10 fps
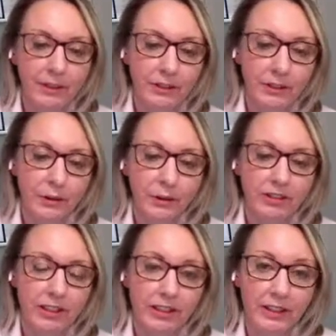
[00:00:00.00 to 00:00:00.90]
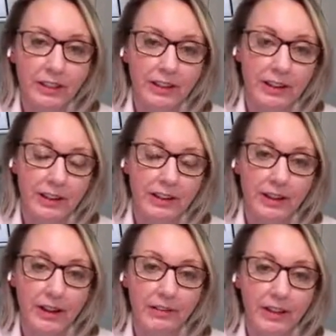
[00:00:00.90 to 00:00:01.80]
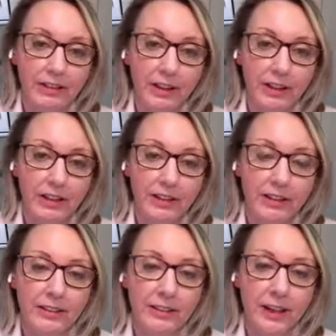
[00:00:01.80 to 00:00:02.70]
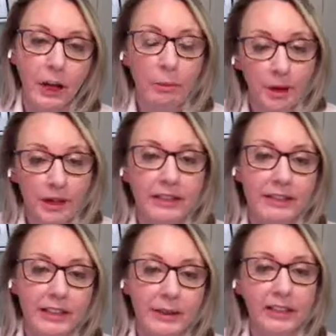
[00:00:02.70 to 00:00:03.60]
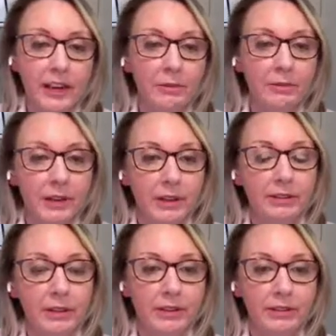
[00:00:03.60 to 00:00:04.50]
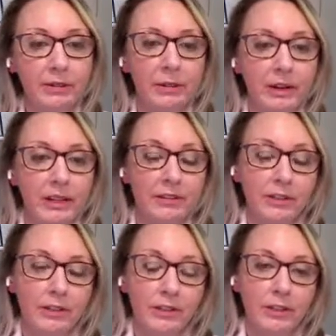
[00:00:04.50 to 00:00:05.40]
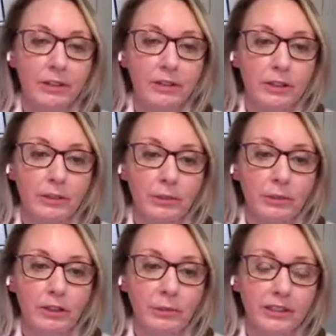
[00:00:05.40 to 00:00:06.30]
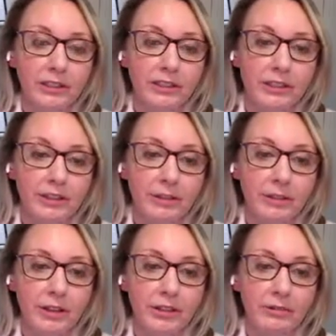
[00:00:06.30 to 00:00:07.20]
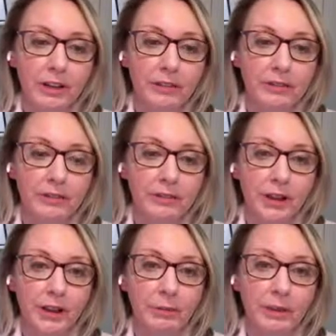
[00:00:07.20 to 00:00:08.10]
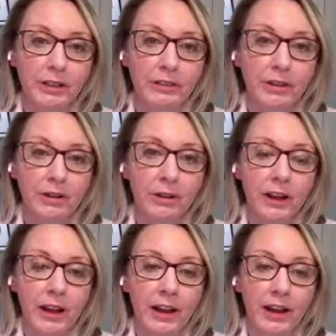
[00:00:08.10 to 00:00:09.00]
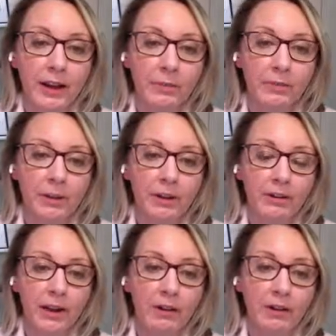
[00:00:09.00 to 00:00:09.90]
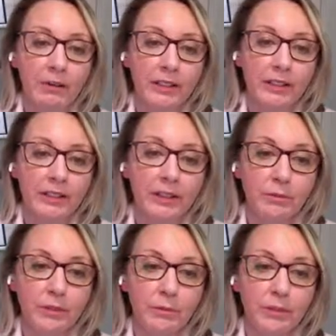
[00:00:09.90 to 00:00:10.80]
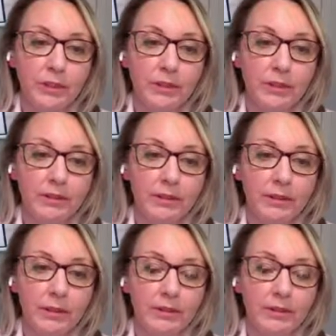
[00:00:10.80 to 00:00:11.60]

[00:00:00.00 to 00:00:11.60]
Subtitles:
we should appreciate that that's kind of how that child is. But at the same time, like we also want to give children the tools to be successful across a range of environments. So, how can we teach them to be